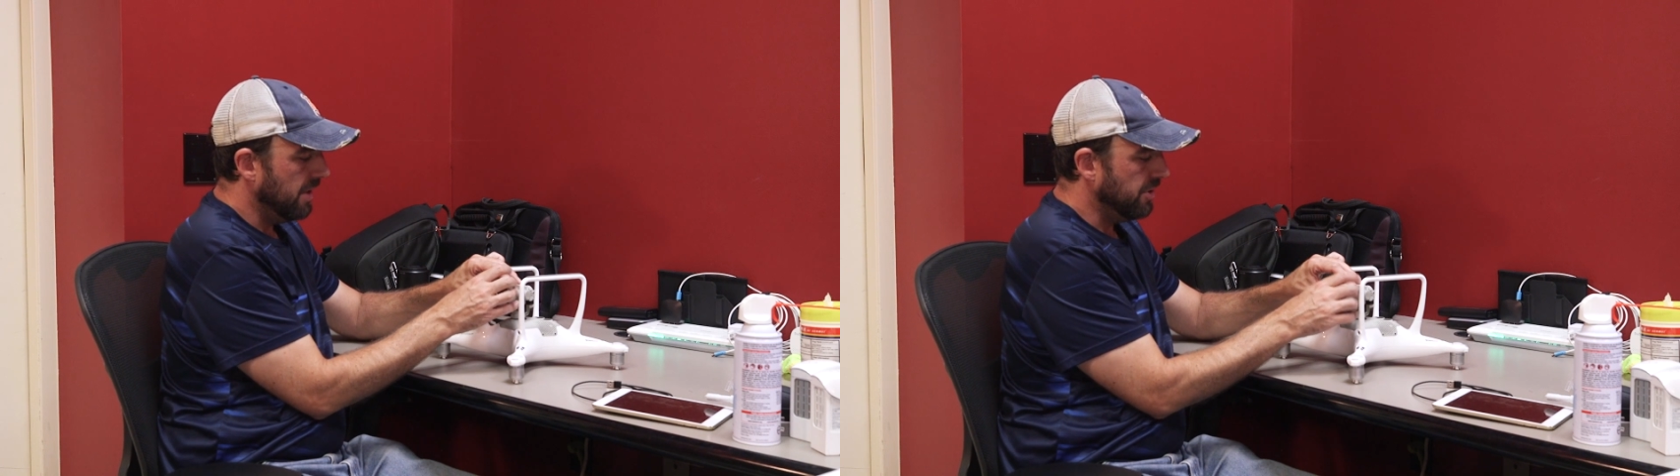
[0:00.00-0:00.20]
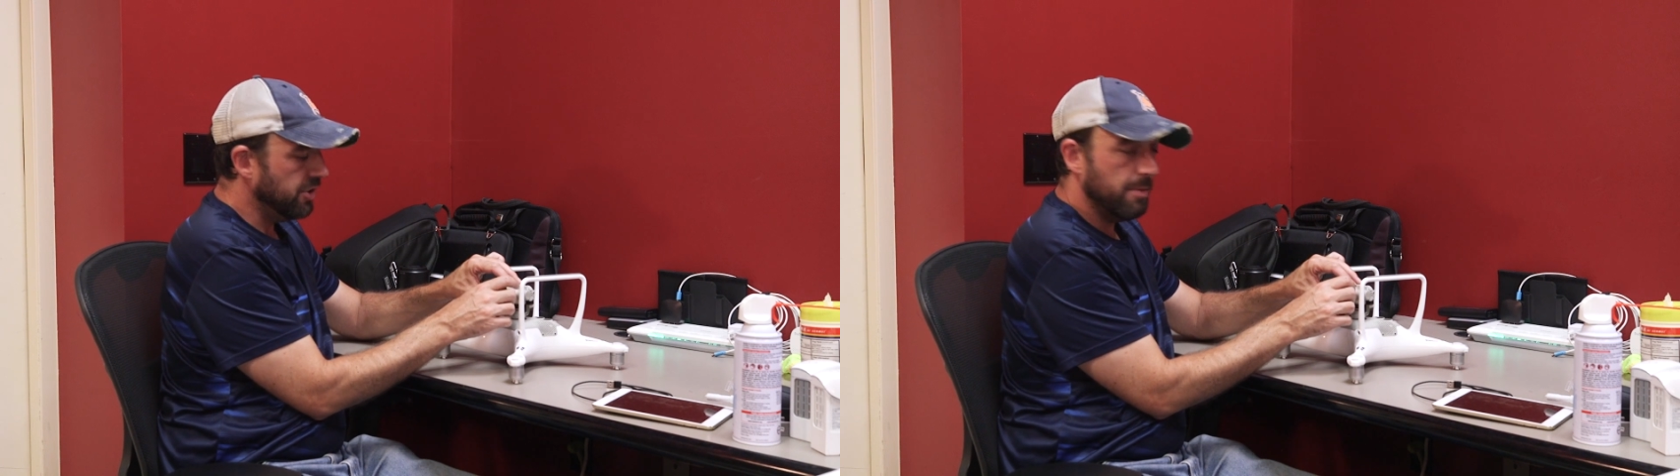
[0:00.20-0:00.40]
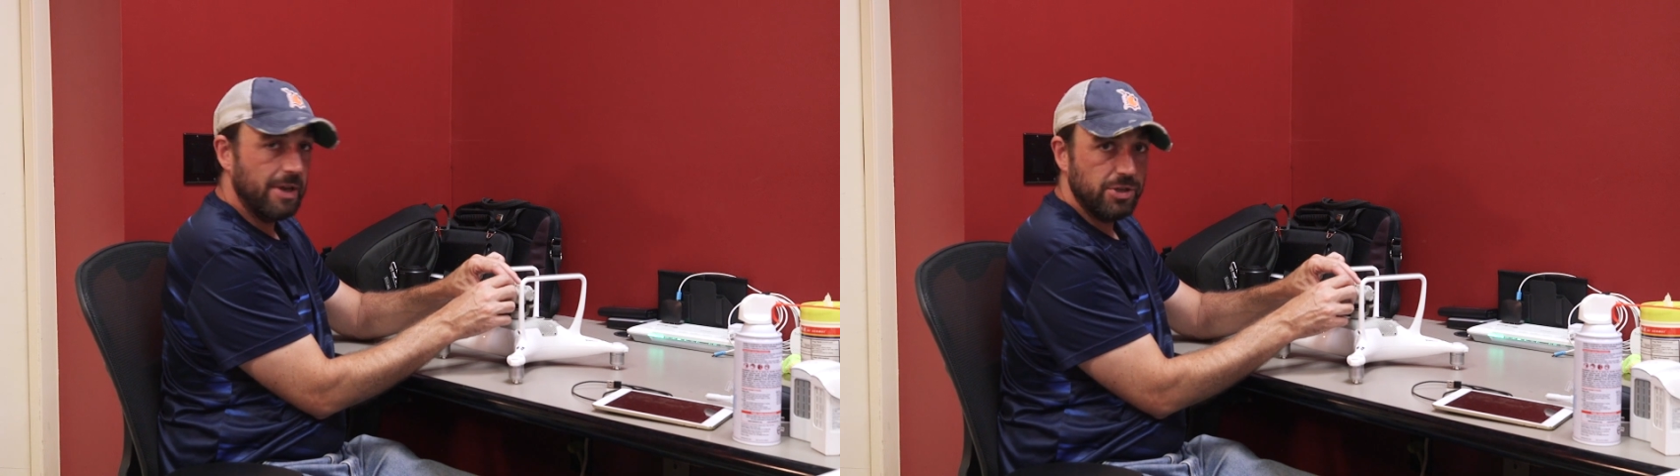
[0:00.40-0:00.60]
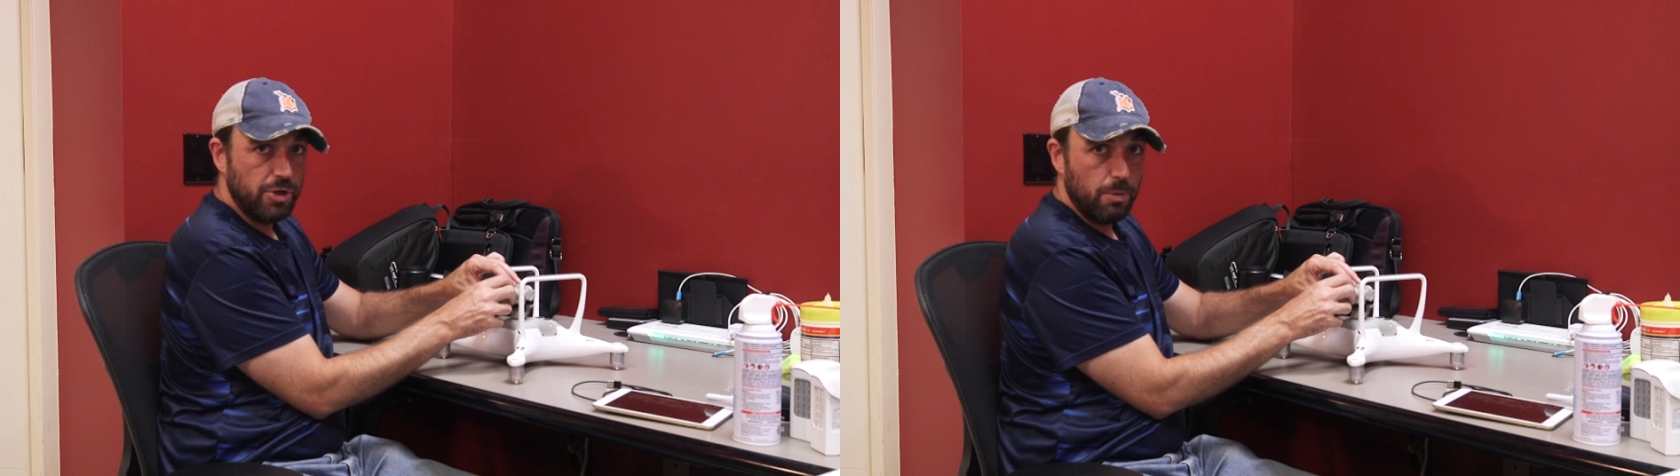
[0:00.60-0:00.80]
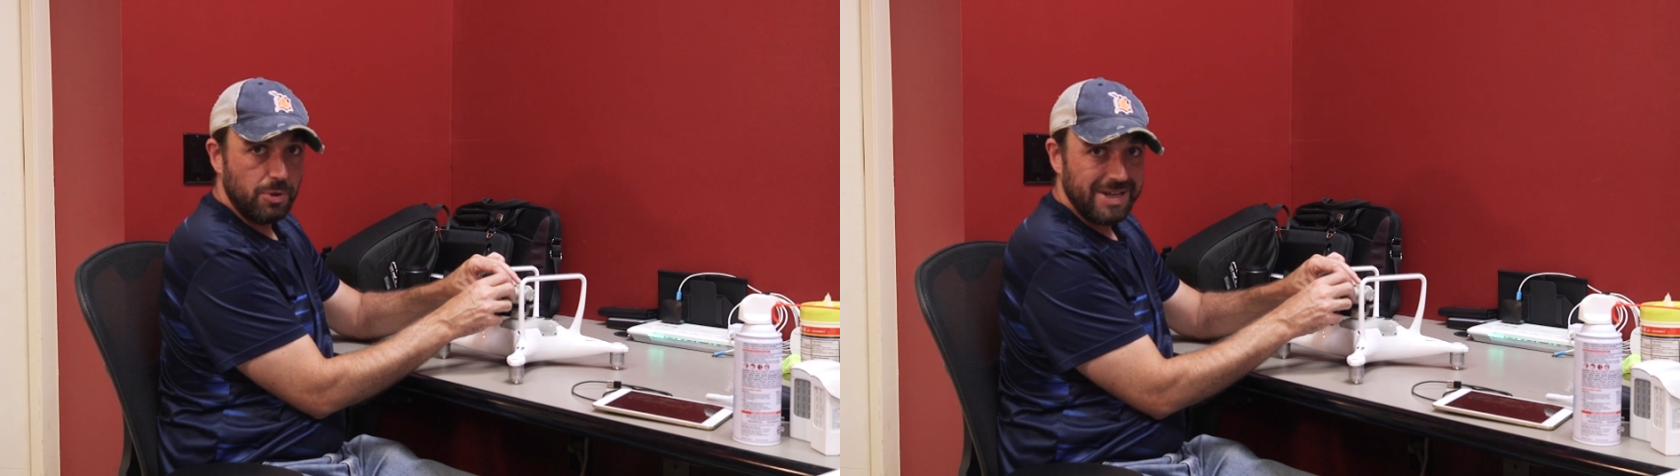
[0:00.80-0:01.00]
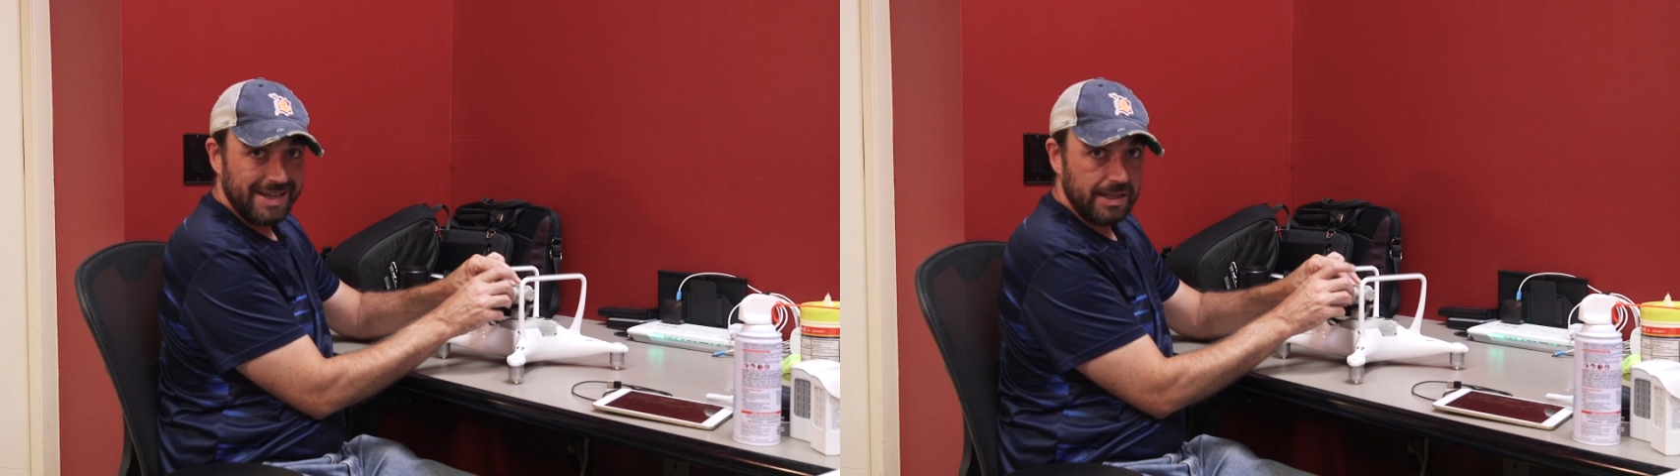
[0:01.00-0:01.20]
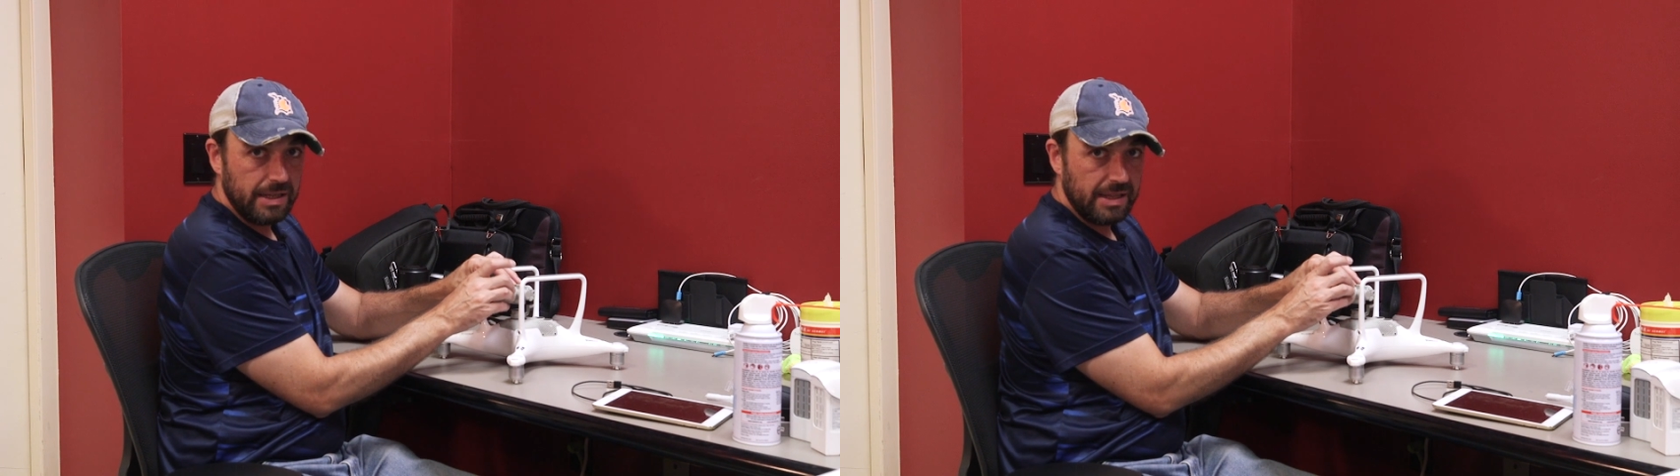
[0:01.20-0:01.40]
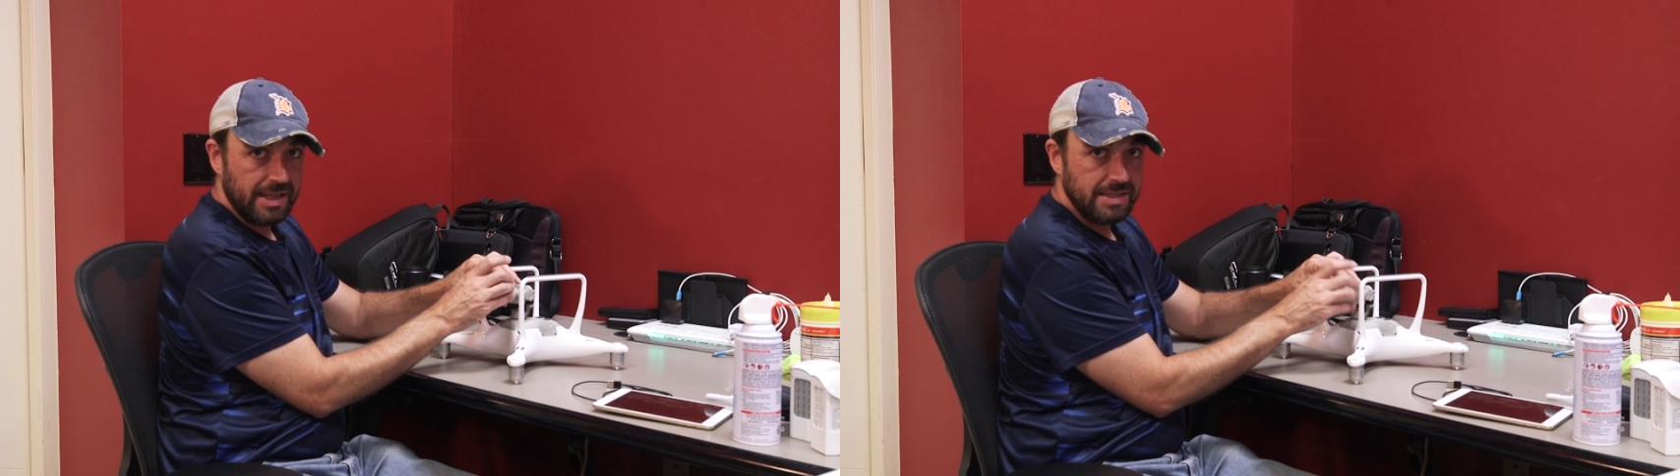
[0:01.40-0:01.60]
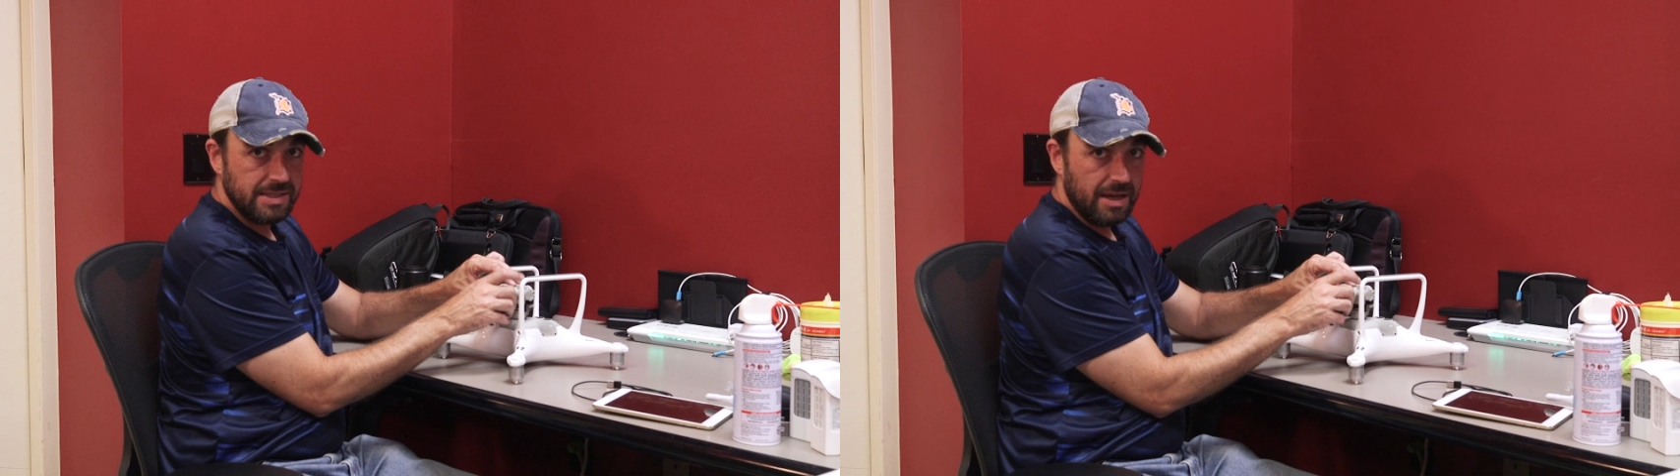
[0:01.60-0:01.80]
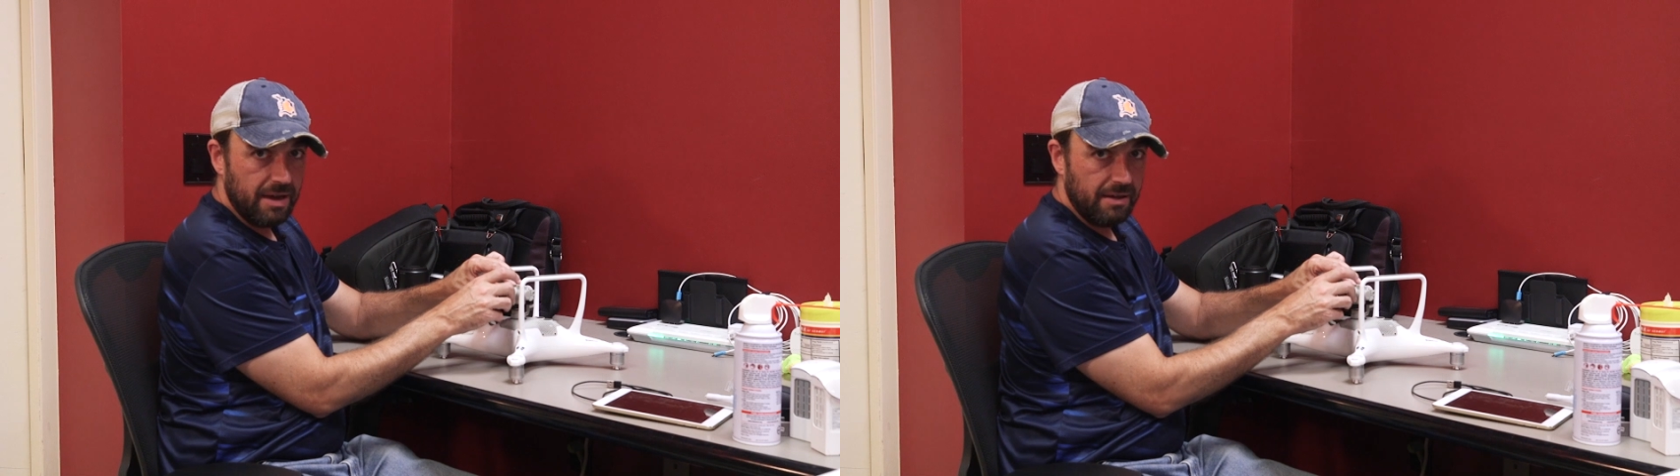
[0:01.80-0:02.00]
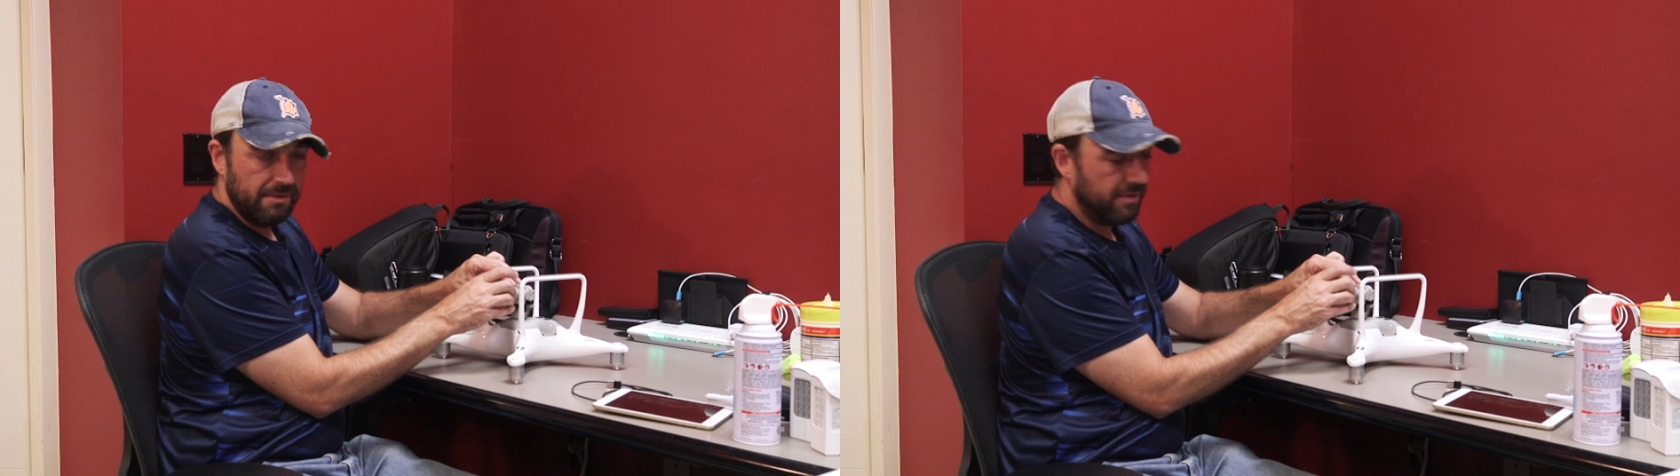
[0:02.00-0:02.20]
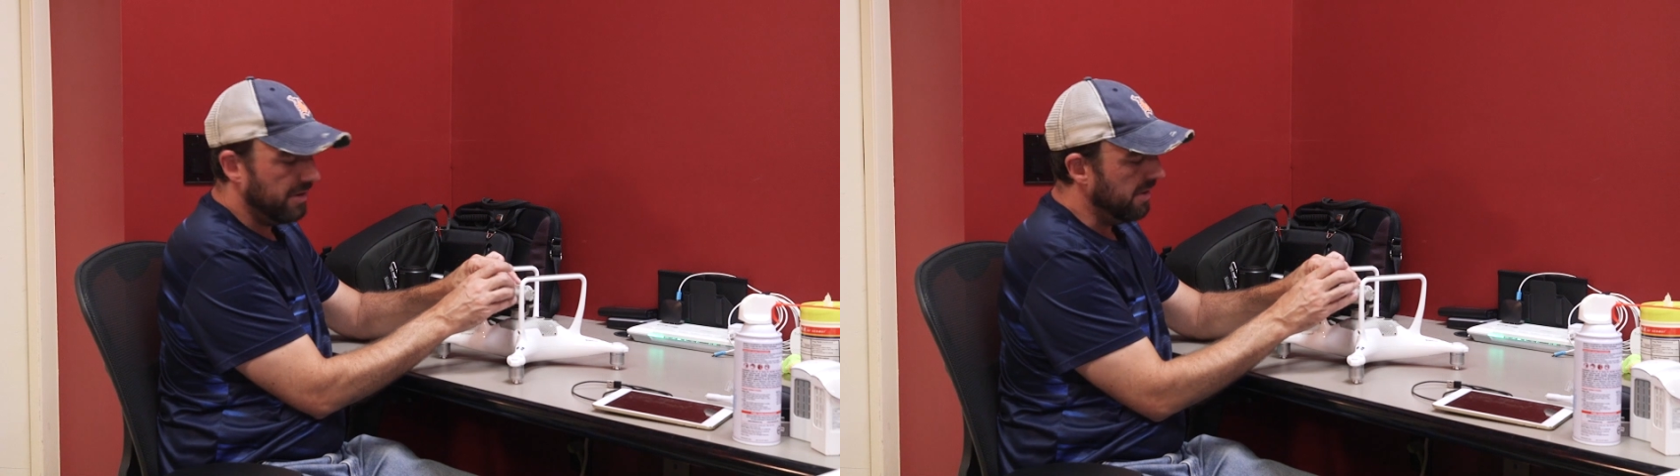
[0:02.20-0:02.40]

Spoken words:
just to make sure you're protecting the lens of